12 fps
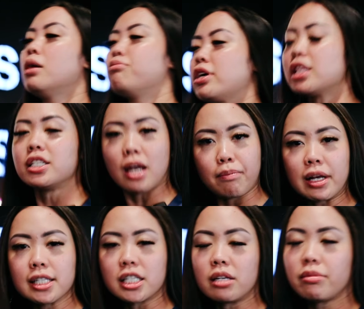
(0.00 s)
bring the
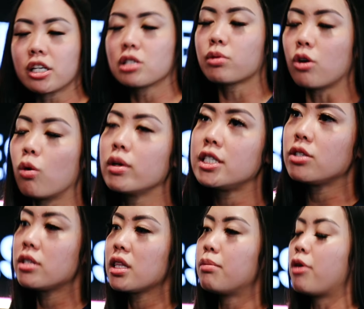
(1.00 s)
dumbbells in because we're always
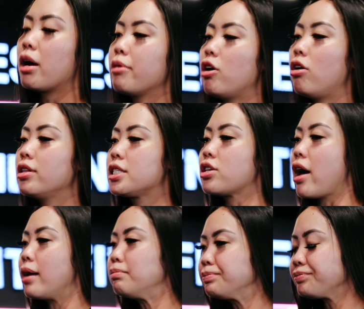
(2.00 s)
using the barbell all the
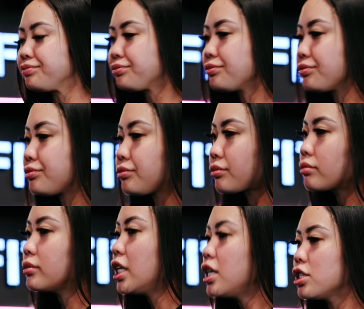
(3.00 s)
time.
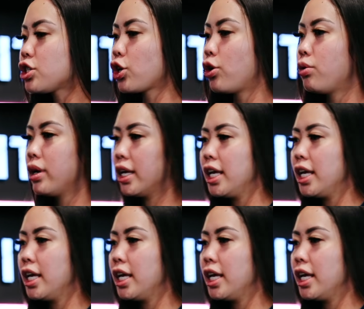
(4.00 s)
So